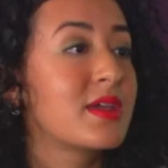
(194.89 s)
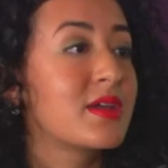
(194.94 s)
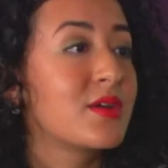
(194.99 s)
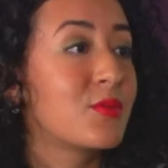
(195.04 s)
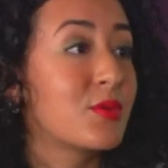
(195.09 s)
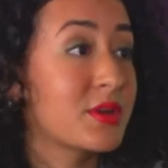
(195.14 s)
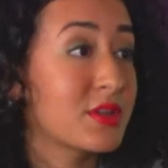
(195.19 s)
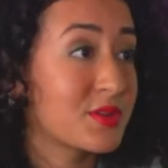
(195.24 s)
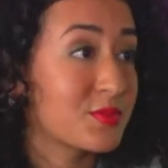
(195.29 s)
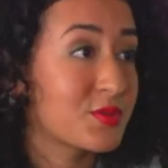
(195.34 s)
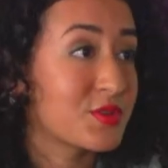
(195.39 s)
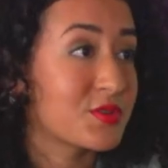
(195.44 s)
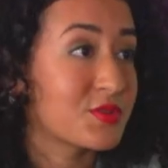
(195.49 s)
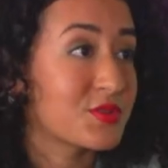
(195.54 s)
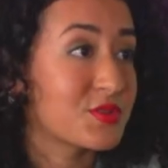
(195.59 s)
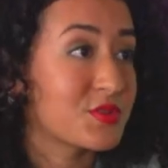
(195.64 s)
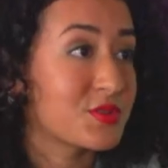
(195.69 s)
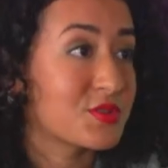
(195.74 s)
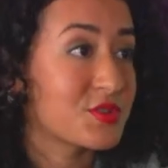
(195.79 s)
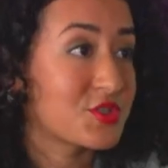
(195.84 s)
one of the
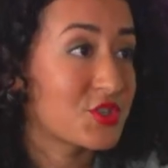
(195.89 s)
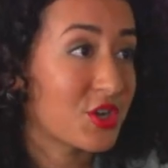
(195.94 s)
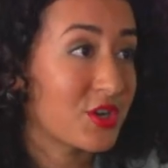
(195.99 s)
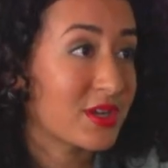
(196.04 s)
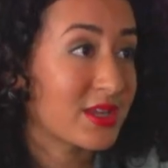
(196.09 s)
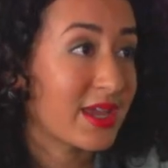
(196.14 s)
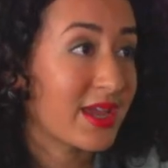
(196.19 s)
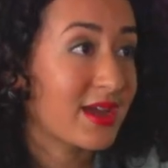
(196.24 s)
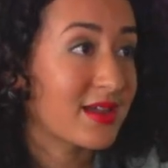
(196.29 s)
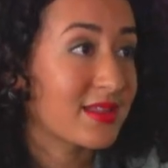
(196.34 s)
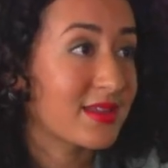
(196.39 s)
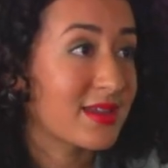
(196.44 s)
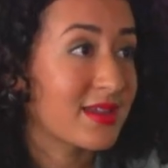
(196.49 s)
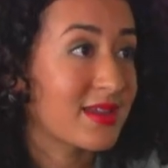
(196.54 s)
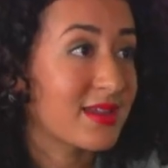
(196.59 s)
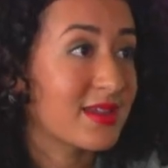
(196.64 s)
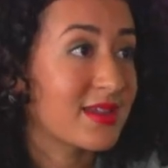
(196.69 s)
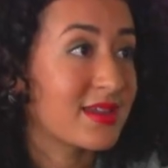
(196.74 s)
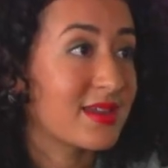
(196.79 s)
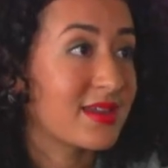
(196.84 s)
producers, Jon
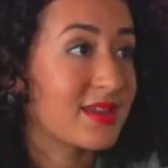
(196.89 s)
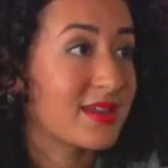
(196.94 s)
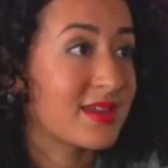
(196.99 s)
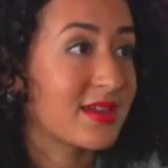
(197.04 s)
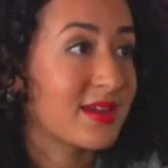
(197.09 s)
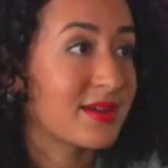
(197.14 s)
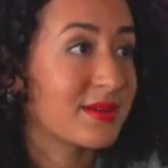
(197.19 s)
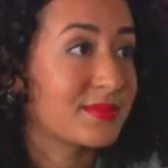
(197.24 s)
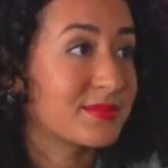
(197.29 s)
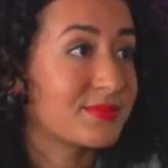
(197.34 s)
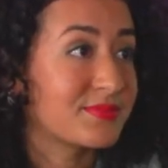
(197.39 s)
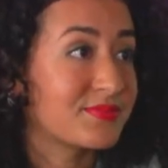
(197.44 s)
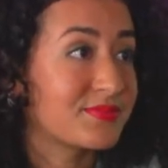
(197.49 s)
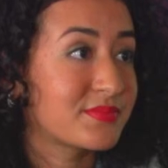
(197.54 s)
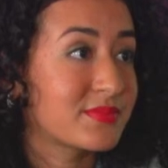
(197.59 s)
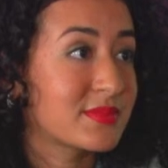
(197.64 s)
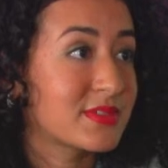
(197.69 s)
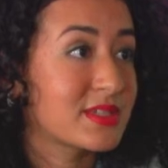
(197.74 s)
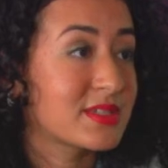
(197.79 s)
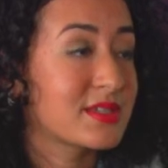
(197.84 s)
Kelly, he um,
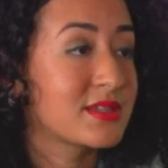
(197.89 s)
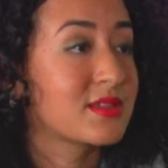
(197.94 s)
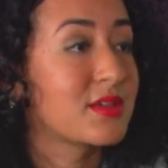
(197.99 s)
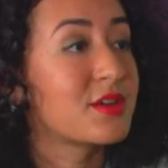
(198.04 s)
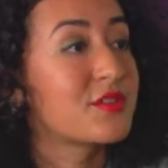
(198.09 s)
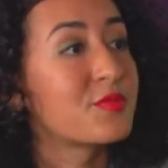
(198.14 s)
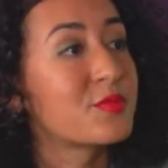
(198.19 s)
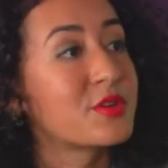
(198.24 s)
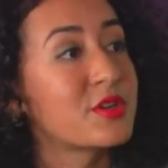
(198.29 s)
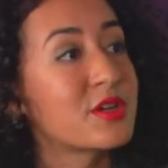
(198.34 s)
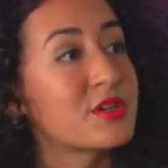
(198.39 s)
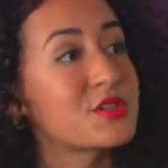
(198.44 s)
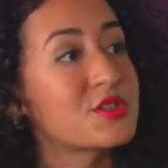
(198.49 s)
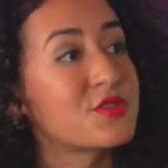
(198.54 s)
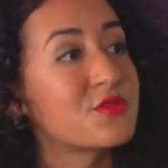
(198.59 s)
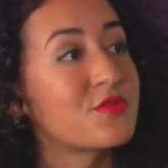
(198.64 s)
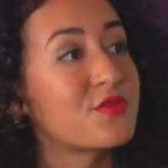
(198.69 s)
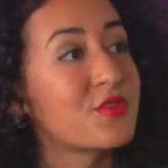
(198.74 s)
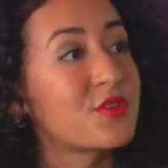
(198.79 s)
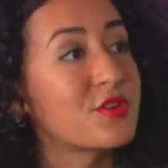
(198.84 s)
did a lot of
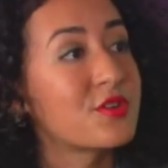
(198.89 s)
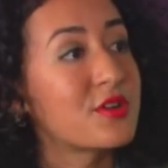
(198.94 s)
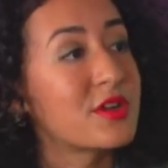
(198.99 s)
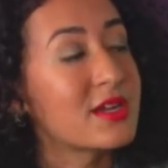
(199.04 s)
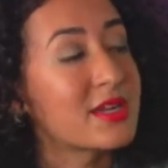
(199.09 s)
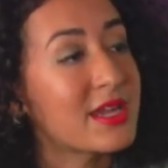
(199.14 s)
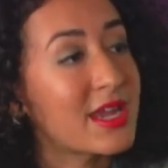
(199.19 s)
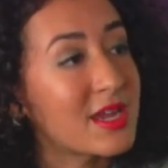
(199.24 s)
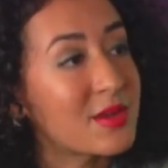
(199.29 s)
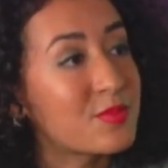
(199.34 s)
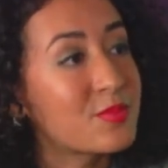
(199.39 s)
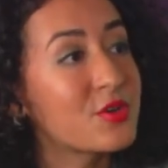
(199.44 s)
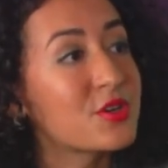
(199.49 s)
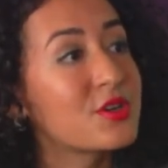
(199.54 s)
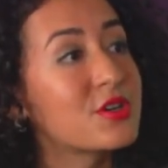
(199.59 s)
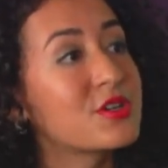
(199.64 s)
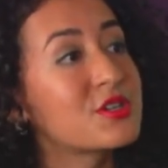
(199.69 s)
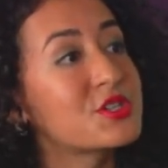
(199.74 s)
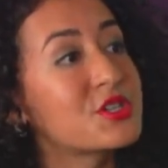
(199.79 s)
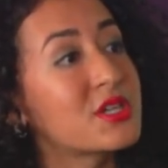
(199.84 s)
production for uh, Kate
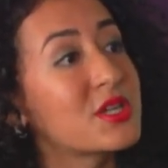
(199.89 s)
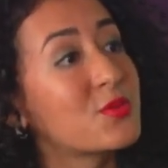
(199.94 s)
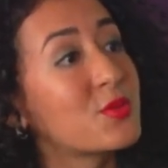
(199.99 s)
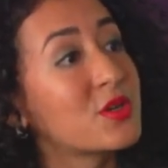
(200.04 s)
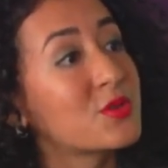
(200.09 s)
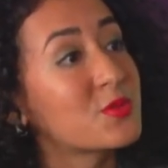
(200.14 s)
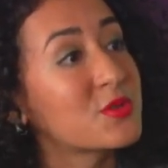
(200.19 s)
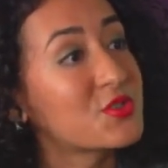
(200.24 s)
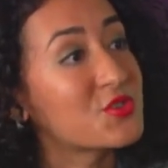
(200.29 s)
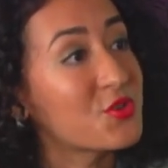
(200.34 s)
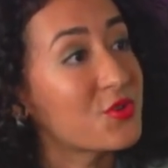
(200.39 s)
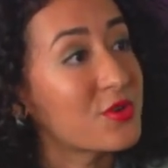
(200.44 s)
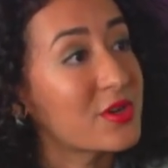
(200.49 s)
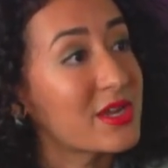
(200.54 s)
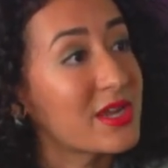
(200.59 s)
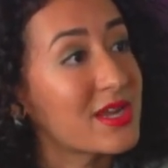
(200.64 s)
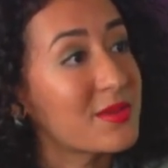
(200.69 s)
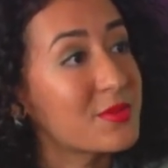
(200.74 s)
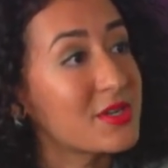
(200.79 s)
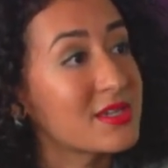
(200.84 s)
Bush, and he worked with
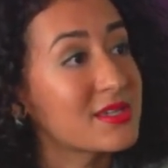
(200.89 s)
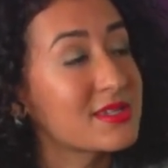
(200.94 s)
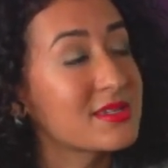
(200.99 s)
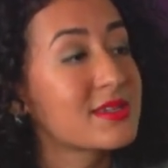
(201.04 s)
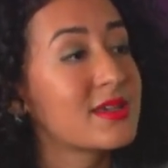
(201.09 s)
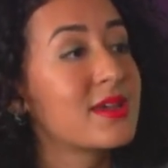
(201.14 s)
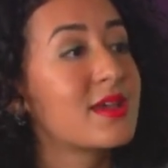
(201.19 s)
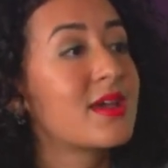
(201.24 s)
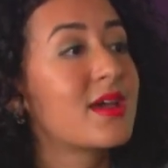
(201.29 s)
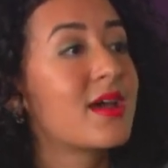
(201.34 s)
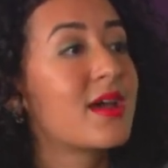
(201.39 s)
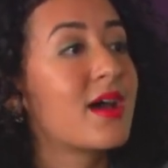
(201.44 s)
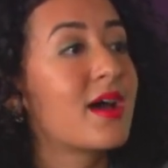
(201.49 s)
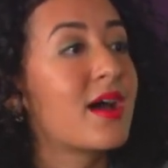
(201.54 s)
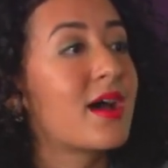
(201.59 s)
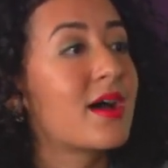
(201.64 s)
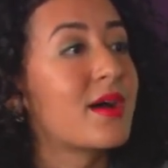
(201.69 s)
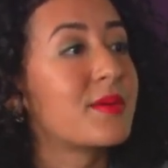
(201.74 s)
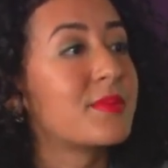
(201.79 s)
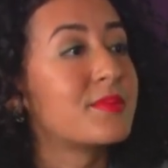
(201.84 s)
Tori Amos.
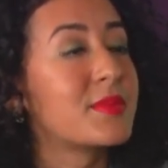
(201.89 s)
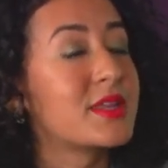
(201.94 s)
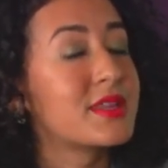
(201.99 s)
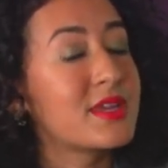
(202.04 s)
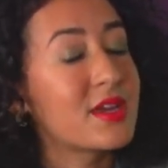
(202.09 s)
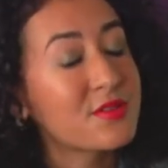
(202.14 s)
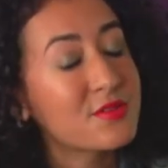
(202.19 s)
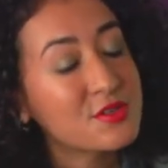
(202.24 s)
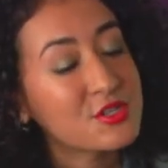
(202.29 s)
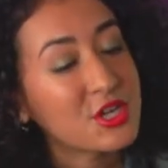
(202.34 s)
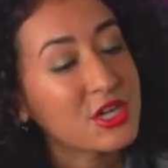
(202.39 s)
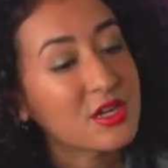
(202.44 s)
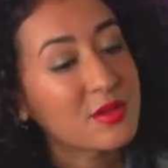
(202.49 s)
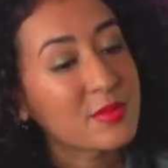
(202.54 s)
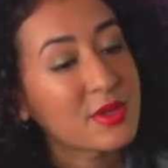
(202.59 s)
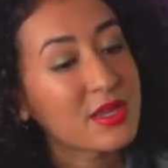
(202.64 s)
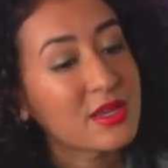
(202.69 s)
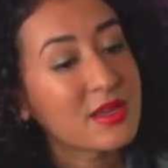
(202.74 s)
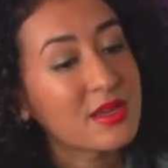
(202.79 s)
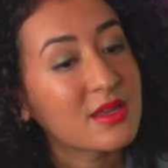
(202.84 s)
Um, and the other
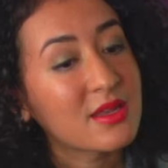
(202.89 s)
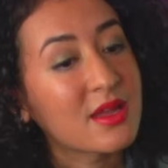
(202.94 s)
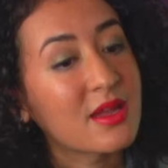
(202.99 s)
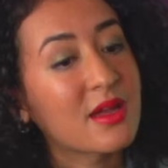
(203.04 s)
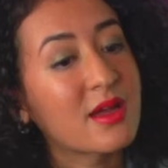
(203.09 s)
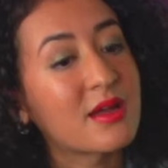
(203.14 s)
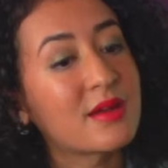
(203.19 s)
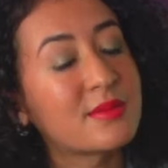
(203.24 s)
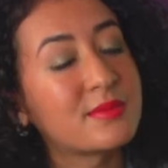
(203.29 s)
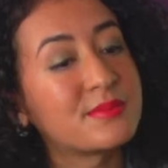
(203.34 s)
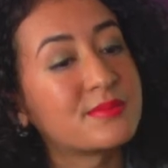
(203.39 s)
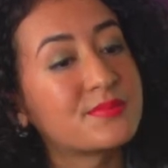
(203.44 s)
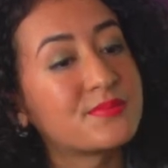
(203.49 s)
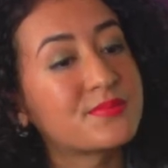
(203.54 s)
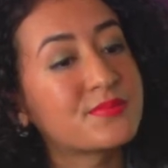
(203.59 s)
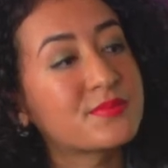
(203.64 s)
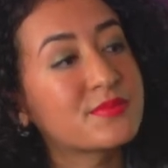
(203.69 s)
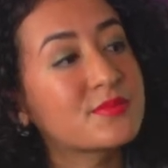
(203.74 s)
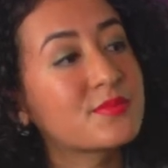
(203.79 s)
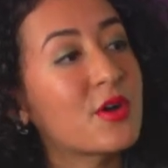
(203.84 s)
gentleman, um,
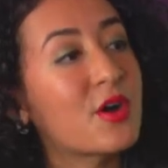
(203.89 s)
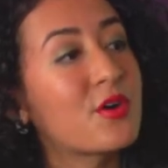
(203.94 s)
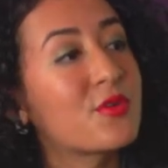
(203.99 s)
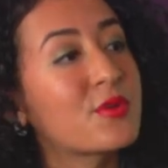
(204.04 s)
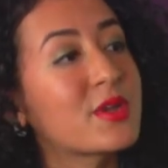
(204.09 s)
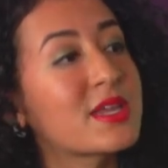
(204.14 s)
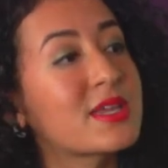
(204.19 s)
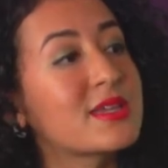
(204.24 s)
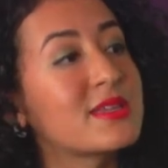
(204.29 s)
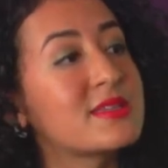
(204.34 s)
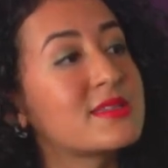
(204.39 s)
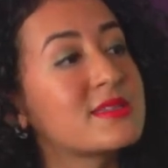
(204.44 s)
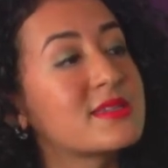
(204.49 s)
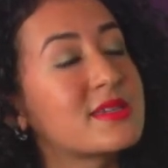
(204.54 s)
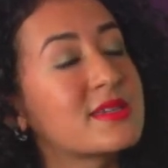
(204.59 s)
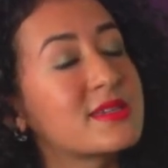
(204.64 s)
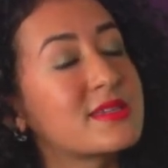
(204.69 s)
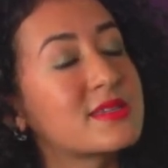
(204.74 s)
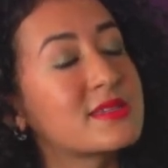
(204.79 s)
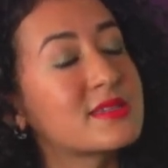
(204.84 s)
Paul Wickens,
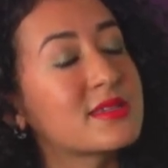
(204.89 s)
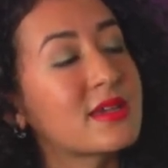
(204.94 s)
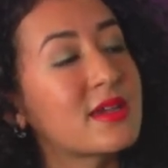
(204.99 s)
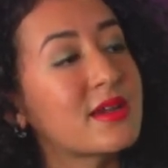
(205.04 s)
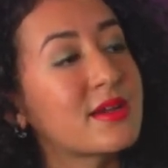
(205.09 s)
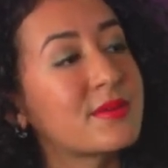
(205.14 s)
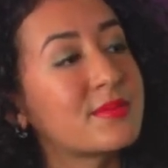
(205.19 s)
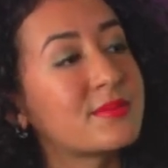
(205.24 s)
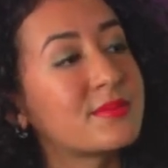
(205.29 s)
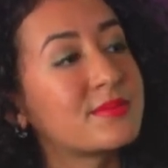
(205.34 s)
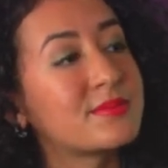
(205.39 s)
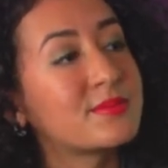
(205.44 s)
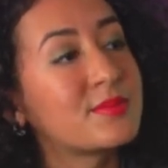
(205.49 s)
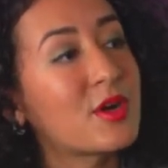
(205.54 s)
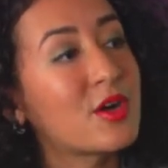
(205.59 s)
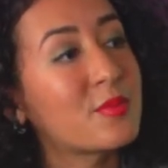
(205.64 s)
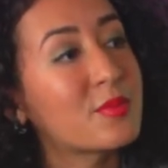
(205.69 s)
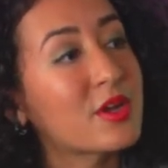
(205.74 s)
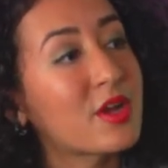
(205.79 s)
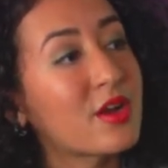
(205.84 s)
he's um,
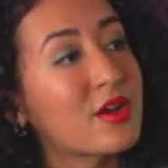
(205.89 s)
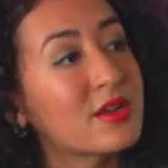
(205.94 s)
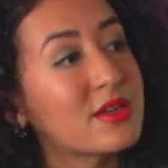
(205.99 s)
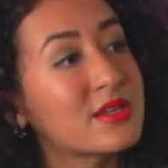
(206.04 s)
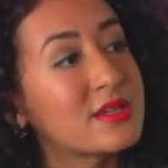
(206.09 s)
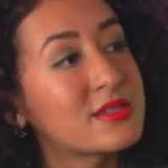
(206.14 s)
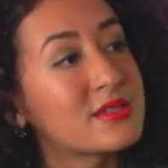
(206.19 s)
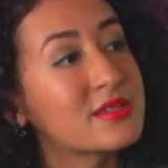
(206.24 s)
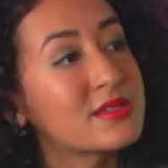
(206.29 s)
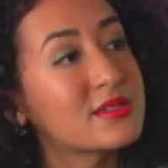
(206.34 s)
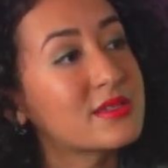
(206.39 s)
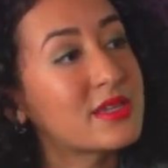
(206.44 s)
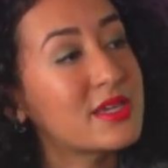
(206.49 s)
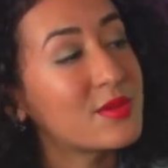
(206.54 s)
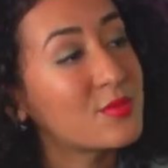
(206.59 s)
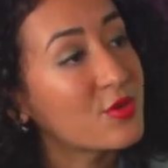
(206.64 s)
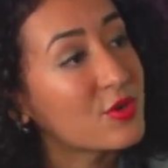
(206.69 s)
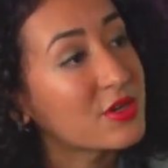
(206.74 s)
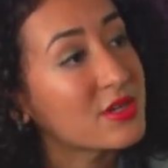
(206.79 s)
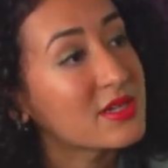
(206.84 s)
Paul McCartney's
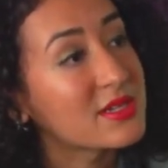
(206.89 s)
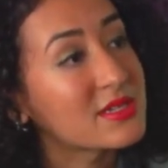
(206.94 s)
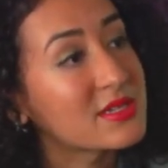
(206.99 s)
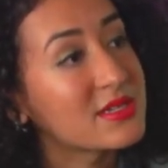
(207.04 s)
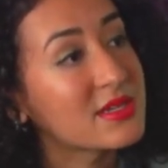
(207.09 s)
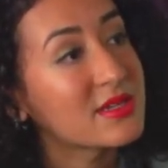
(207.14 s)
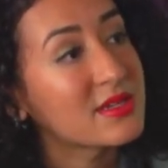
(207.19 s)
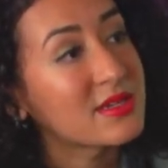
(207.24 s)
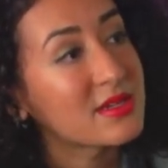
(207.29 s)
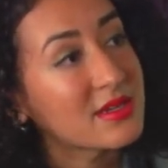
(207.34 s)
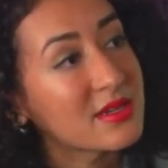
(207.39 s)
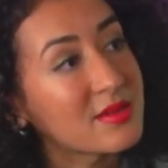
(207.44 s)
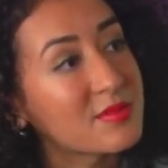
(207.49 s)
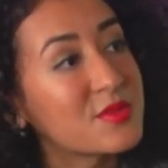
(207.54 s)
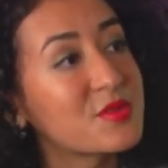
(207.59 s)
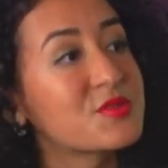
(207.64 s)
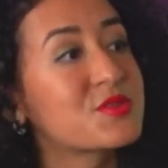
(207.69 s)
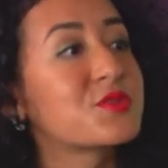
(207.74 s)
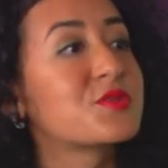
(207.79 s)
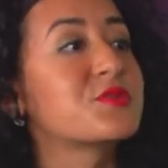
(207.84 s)
keyboardist and uh,
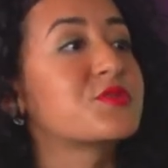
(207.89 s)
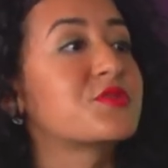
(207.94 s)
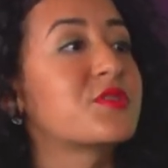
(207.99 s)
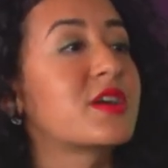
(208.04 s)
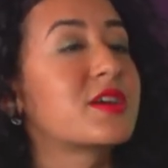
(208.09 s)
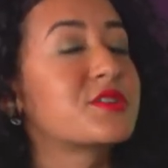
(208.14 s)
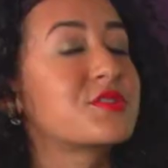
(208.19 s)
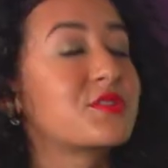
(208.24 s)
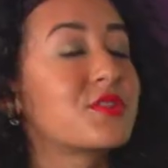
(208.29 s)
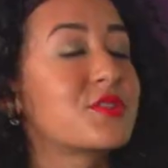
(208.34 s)
musical director